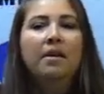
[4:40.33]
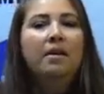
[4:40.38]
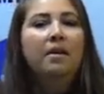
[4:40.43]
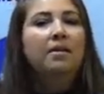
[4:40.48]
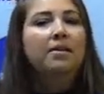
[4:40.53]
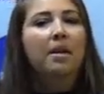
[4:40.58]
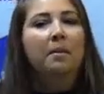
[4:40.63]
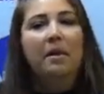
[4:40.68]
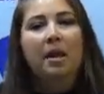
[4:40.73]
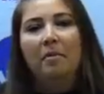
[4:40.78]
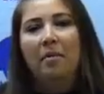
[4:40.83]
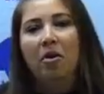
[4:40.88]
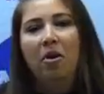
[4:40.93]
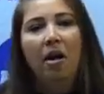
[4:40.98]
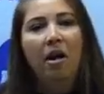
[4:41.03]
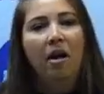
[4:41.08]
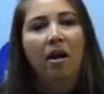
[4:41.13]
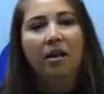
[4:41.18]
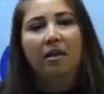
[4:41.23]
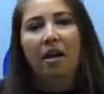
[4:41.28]
Some of them are
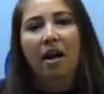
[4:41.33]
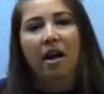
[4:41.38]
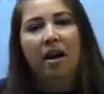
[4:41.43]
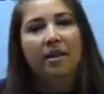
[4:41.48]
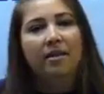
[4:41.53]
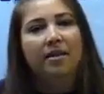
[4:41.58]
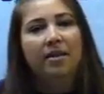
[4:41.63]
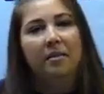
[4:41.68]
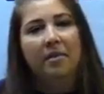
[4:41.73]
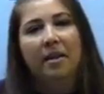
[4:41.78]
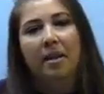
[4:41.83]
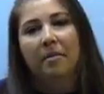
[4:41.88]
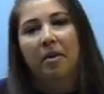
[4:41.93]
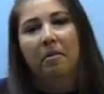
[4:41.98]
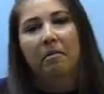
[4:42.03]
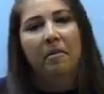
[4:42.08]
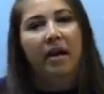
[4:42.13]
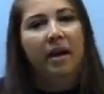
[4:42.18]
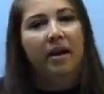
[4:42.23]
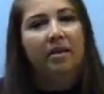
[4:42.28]
all online, some of them are
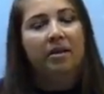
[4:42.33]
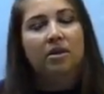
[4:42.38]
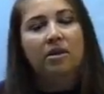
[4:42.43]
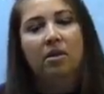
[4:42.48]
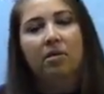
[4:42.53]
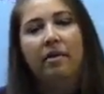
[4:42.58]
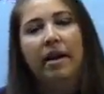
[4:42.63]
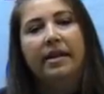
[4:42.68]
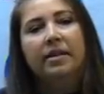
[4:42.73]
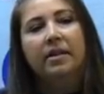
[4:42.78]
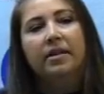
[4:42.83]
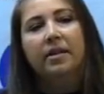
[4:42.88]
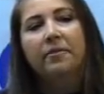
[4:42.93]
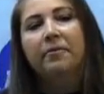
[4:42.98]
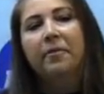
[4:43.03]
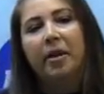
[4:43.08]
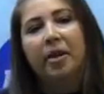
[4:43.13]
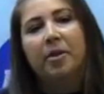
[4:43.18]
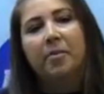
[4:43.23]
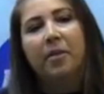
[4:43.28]
mixed, so it's a
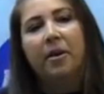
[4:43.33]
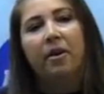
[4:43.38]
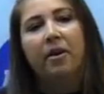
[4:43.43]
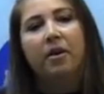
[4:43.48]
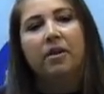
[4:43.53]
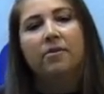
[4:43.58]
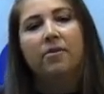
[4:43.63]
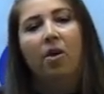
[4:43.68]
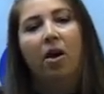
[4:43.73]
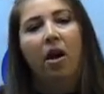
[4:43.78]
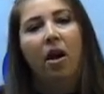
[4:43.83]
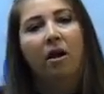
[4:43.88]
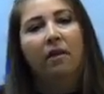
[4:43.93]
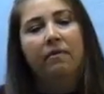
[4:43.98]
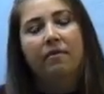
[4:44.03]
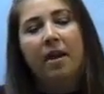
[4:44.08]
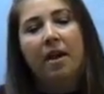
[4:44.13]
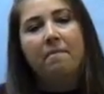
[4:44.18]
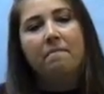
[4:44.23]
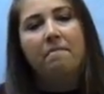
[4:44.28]
different experience for all
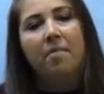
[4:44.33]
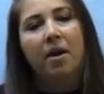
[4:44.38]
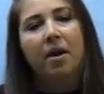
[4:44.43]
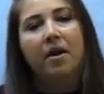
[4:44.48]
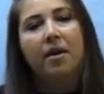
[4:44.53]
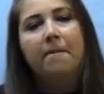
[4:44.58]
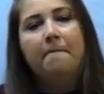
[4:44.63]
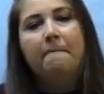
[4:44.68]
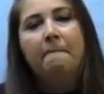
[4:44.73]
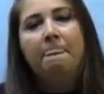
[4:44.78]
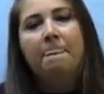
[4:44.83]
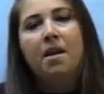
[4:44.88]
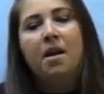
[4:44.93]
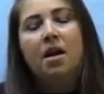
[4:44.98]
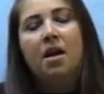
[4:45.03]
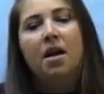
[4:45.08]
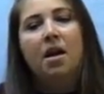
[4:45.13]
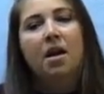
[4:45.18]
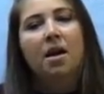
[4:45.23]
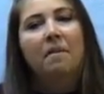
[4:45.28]
of them, but
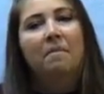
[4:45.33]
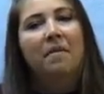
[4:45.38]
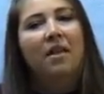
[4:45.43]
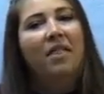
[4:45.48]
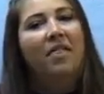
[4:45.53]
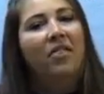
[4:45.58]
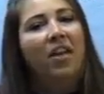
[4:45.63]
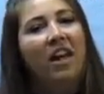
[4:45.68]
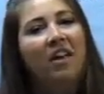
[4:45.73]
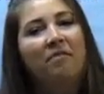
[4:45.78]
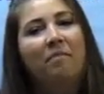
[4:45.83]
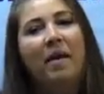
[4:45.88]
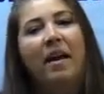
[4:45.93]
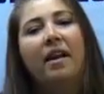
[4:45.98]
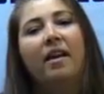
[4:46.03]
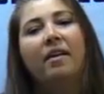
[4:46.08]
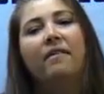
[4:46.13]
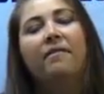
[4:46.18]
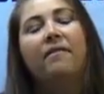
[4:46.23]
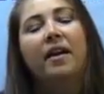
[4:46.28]
they've
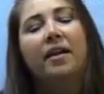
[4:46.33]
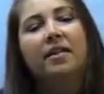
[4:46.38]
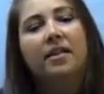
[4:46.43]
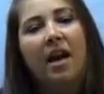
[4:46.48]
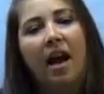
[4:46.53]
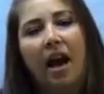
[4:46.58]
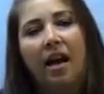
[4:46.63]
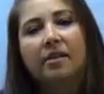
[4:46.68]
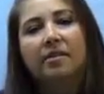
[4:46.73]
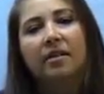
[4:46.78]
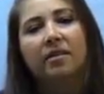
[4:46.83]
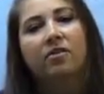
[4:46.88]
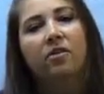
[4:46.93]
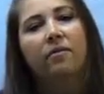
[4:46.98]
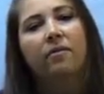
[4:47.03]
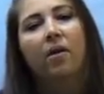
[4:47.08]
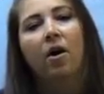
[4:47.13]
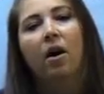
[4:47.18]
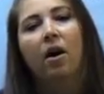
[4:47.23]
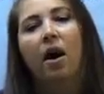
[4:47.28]
been fantastic so
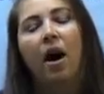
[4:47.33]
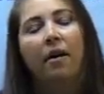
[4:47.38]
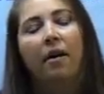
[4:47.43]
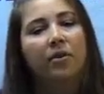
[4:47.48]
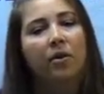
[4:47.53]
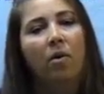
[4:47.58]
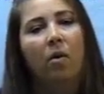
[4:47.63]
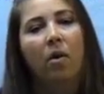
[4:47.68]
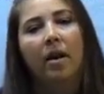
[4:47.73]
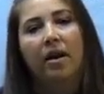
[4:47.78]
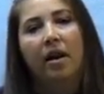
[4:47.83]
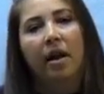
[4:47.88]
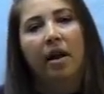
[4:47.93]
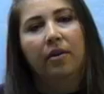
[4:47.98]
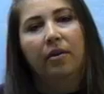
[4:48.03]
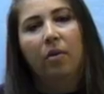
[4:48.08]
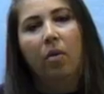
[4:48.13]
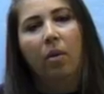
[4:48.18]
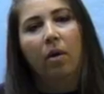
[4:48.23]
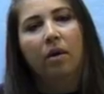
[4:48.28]
far off the court and on
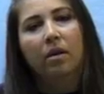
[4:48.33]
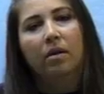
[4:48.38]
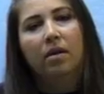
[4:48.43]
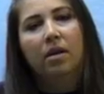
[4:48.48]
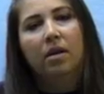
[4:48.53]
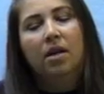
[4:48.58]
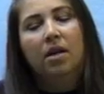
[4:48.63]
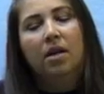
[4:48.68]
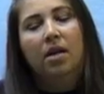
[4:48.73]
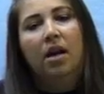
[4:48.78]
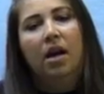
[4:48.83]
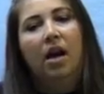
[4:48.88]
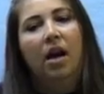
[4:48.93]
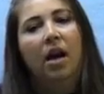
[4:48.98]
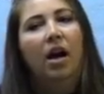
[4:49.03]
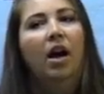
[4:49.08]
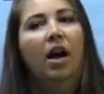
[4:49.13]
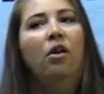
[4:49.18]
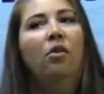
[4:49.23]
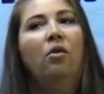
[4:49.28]
the court.
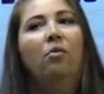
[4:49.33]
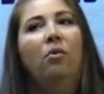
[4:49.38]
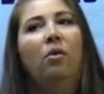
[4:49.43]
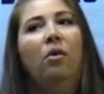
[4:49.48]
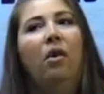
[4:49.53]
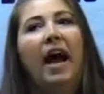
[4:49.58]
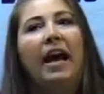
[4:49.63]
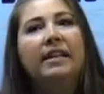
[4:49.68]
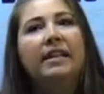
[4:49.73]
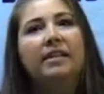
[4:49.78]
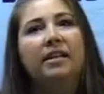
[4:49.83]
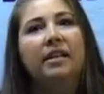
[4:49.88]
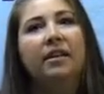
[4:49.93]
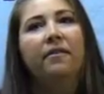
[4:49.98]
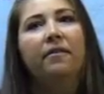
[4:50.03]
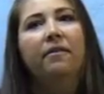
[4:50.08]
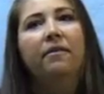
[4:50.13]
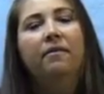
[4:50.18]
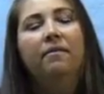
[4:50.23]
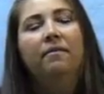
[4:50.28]
I see
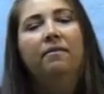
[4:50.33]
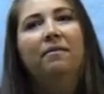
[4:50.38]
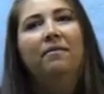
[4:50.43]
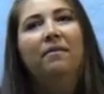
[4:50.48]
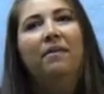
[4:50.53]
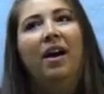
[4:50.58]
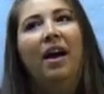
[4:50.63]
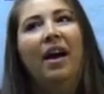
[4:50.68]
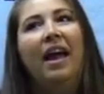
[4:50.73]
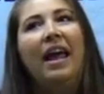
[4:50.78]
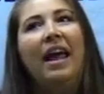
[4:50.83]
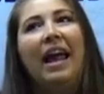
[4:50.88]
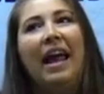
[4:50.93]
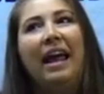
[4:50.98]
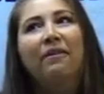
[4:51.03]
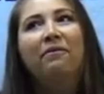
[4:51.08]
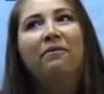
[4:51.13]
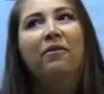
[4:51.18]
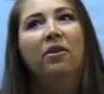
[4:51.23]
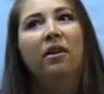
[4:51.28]
a
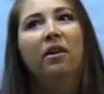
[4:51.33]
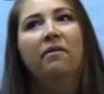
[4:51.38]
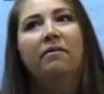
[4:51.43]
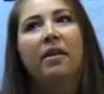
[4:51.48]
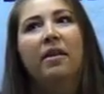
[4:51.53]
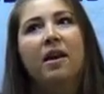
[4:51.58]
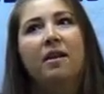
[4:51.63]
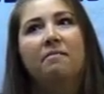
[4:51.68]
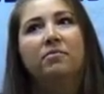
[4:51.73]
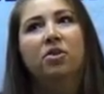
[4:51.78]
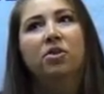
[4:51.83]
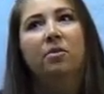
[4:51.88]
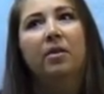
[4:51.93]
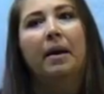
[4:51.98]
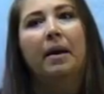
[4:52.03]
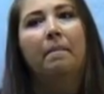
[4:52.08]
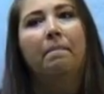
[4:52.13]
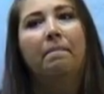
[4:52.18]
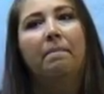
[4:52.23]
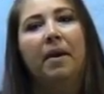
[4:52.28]
handful of them doing
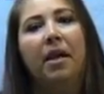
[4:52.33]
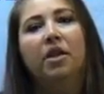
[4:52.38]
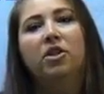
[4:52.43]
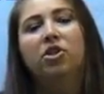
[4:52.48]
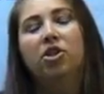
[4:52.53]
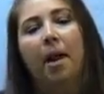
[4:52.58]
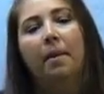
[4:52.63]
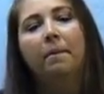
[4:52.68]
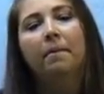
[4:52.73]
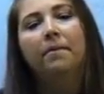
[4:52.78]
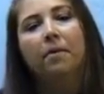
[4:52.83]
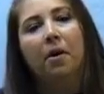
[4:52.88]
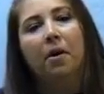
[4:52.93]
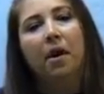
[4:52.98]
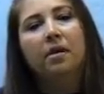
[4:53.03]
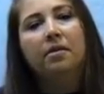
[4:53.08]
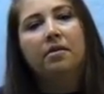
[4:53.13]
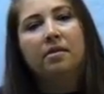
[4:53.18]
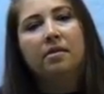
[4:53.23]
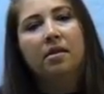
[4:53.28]
a big job for
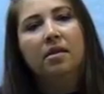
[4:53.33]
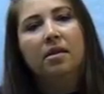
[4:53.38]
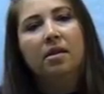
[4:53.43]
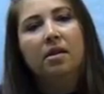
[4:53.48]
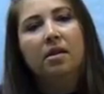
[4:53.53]
us